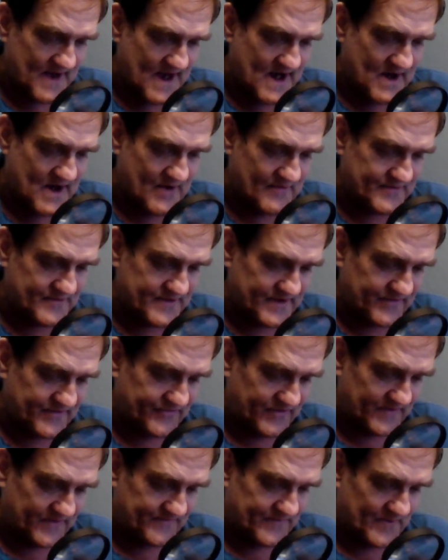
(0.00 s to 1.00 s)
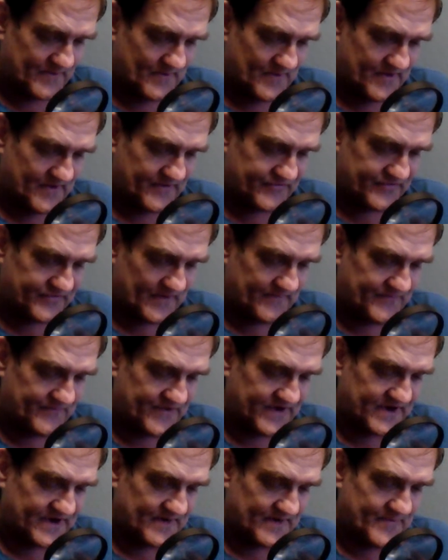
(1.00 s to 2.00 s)
out as if it was
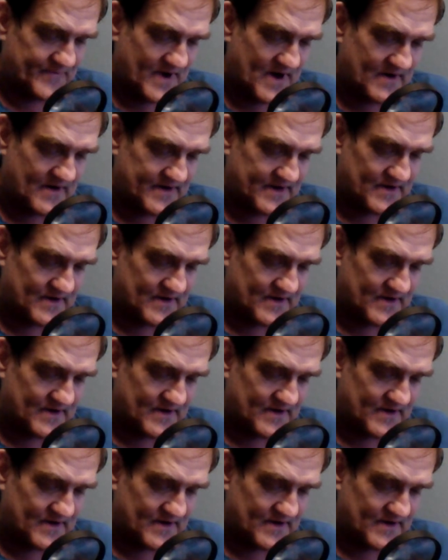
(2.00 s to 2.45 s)
something about